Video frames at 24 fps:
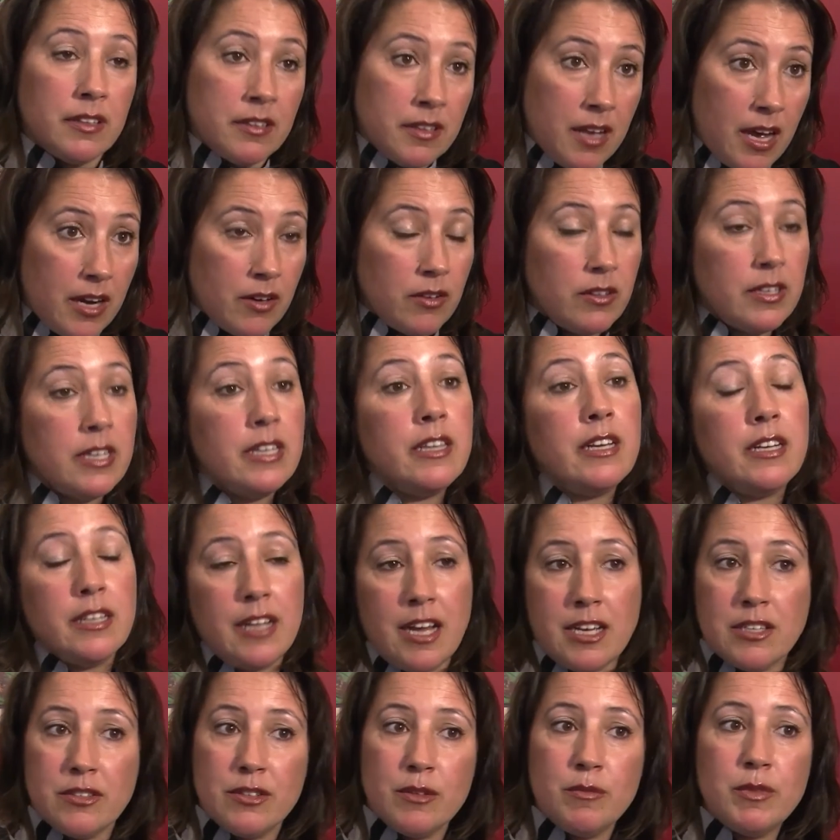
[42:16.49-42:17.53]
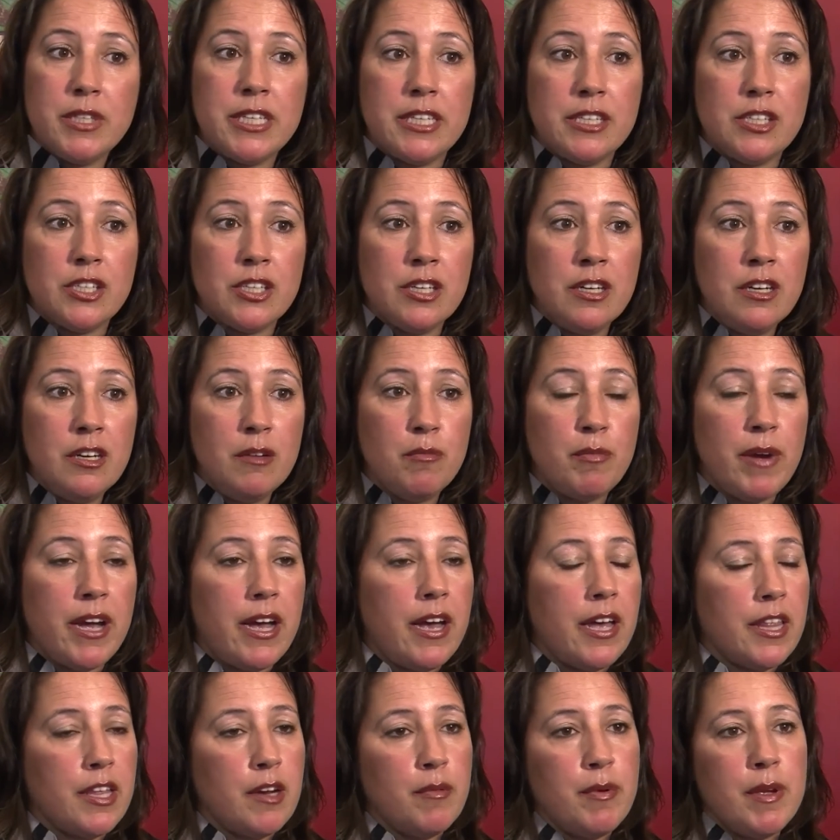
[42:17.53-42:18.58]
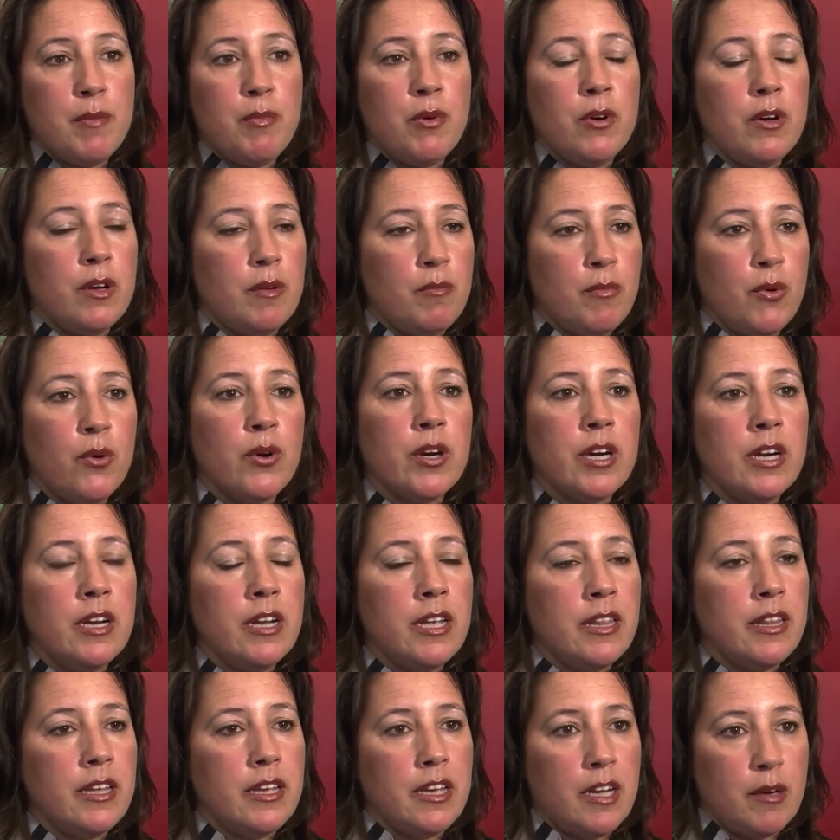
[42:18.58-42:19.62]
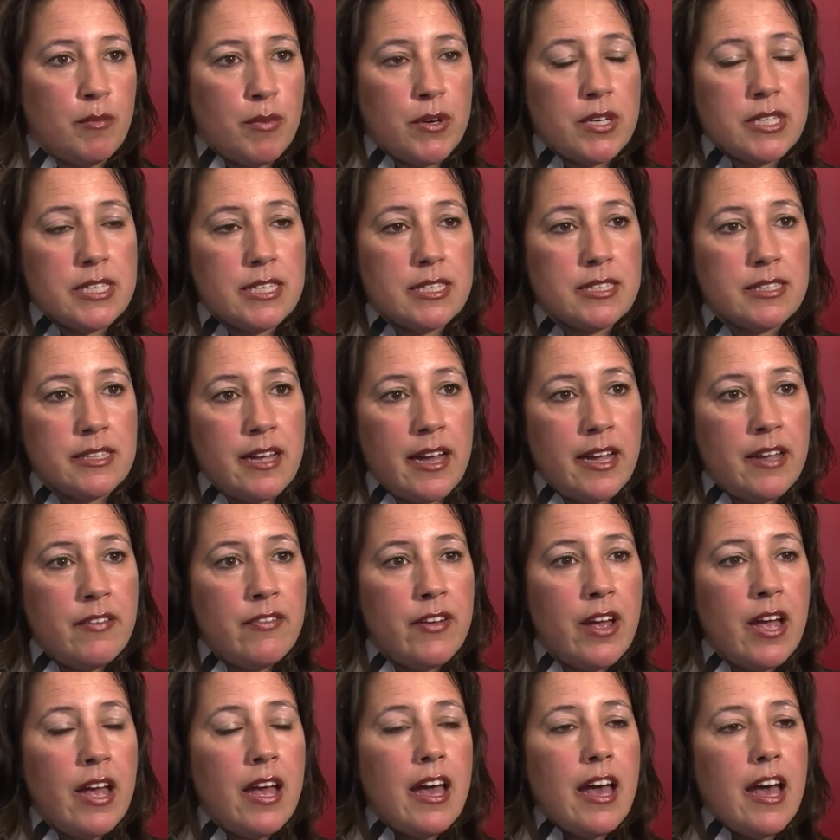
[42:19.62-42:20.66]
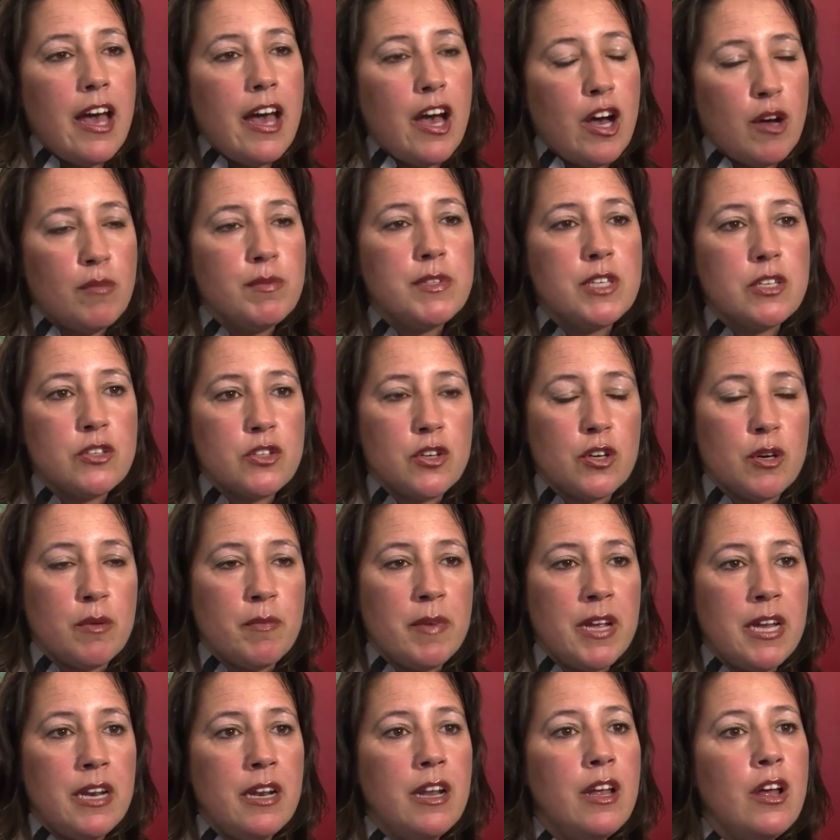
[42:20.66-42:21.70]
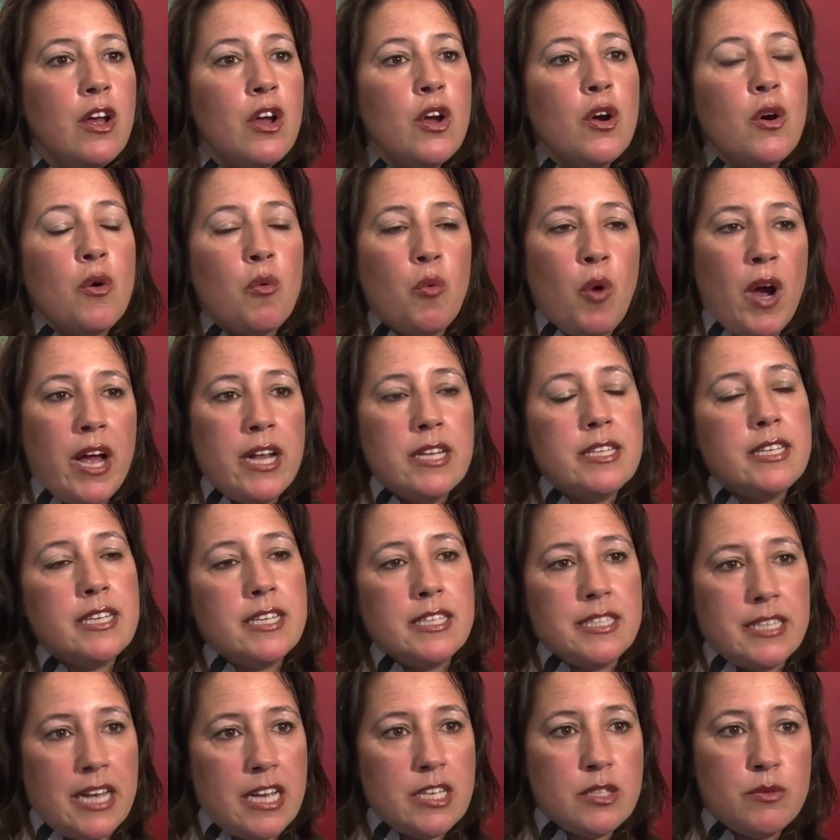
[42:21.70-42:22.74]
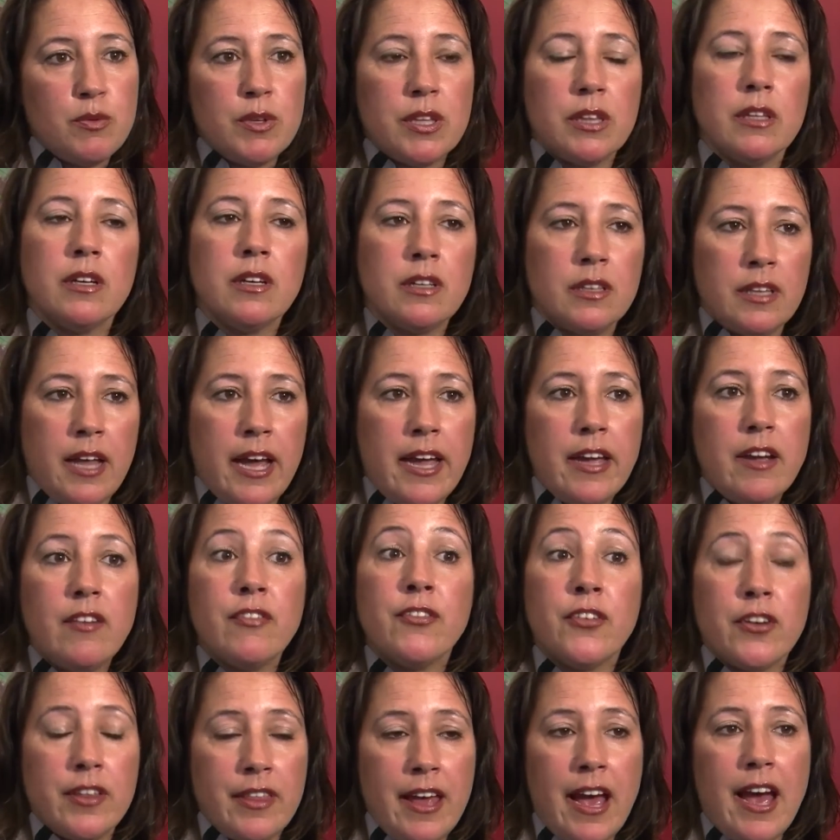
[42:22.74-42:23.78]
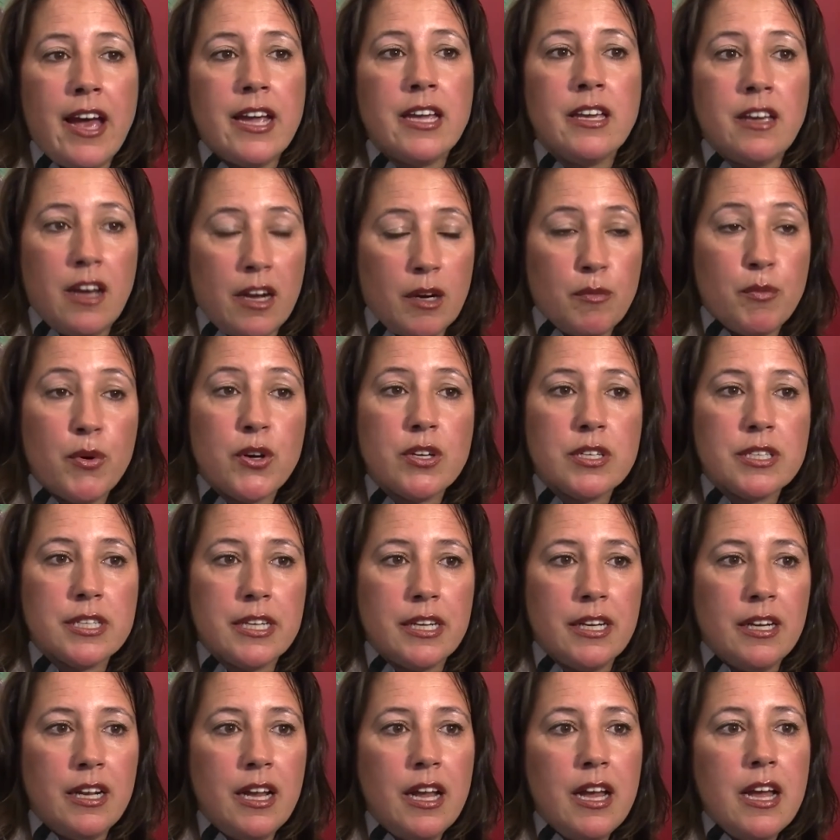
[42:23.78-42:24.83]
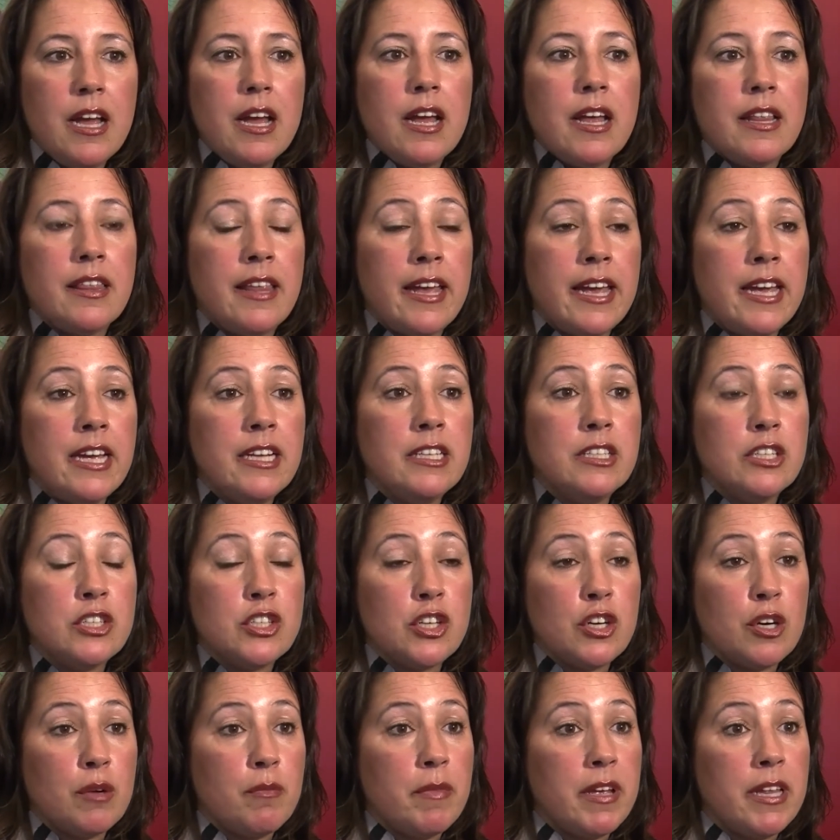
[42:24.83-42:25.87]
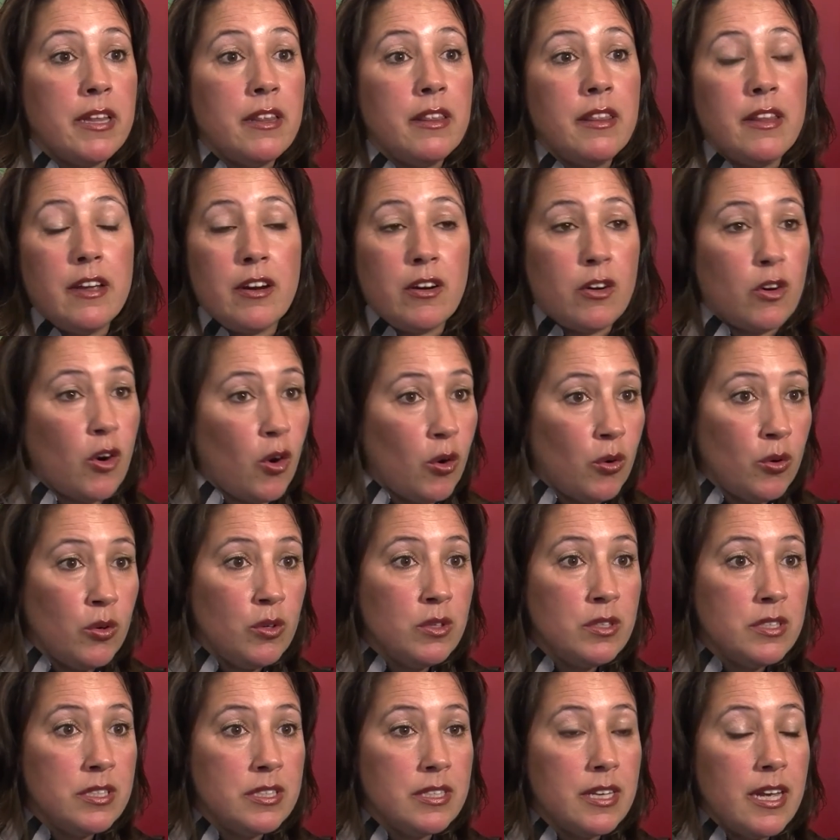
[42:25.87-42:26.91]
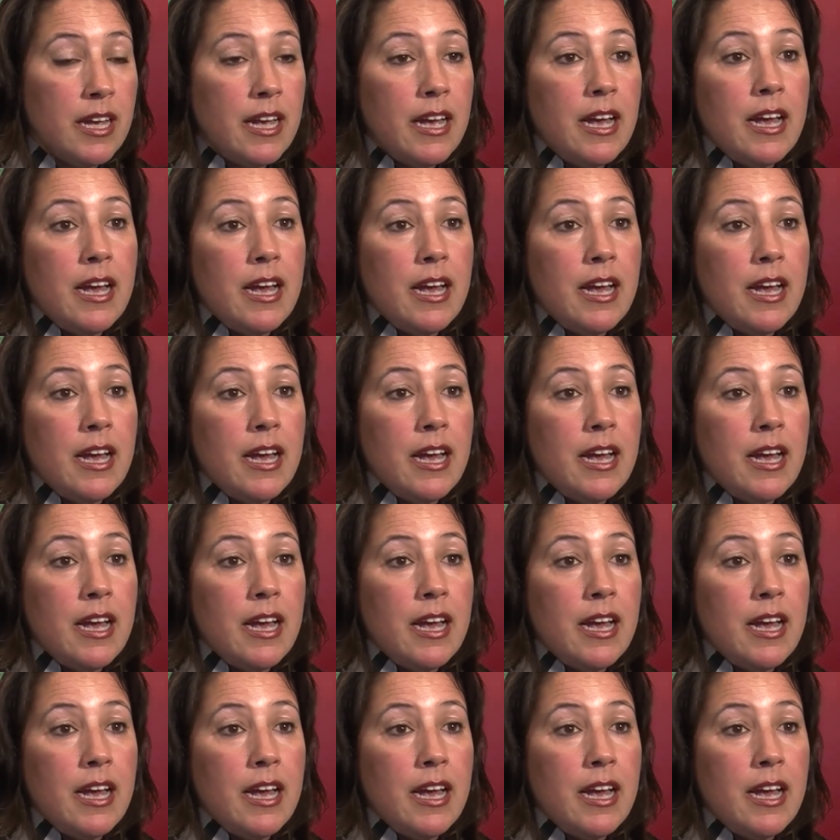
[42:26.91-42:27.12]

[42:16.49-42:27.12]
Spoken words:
not only the classroom teacher, but other people important in the young person's life help determine what success would look like for that young person. They determine their goals.